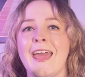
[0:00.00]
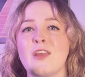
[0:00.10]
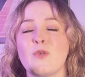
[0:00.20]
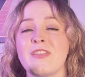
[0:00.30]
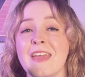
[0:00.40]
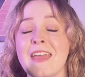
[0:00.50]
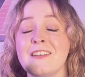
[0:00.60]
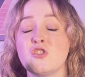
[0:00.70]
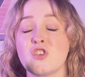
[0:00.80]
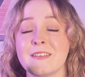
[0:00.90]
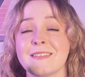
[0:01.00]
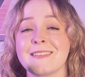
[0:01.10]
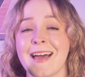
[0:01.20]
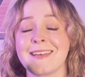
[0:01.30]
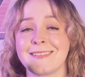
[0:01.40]
And within just
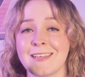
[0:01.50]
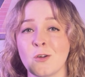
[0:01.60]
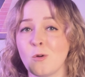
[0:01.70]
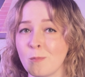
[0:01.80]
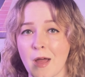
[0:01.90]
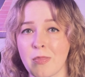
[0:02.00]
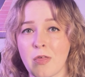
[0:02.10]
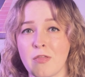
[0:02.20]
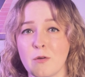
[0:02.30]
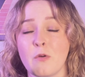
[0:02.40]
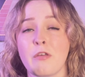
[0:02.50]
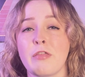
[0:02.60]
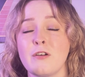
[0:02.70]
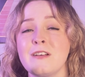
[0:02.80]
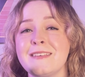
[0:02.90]
that single month, there were
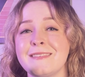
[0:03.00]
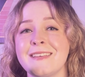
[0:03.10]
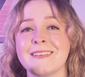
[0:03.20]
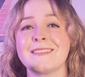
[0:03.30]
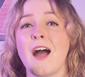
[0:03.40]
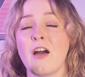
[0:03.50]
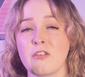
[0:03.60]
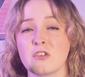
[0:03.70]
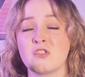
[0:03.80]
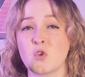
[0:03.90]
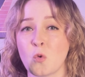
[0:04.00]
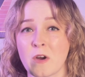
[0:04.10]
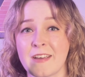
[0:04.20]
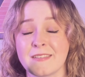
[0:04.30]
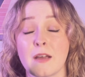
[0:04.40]
36 other
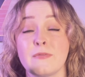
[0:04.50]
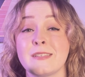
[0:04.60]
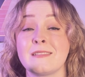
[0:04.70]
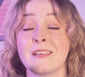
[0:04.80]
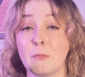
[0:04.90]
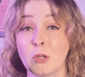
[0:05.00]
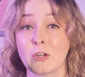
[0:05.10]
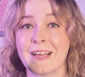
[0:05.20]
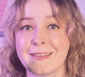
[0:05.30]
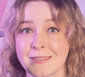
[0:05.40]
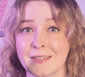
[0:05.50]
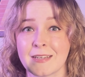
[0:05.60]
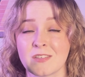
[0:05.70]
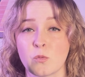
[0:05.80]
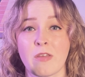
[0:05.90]
stories of similar
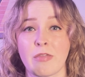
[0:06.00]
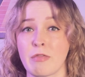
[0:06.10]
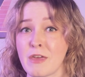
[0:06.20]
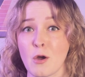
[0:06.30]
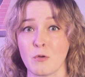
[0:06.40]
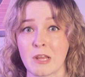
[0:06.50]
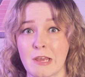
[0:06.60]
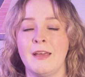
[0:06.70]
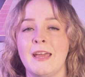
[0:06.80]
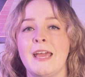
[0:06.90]
incidents with the Oni.